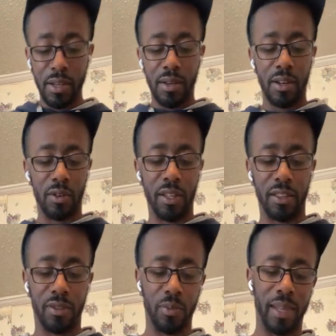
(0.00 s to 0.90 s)
we don't need
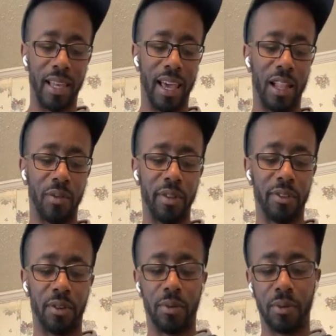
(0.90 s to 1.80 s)
too many calories.
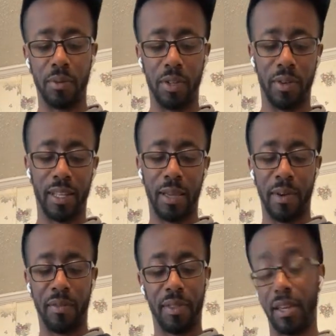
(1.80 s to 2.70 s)
So we try to keep
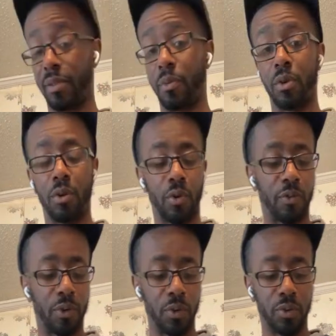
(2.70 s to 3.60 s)
everything real whole
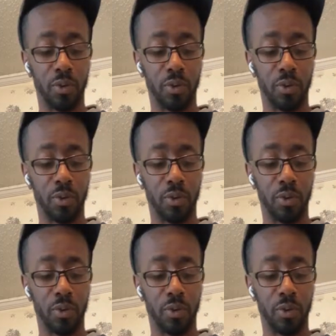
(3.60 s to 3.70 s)
foods,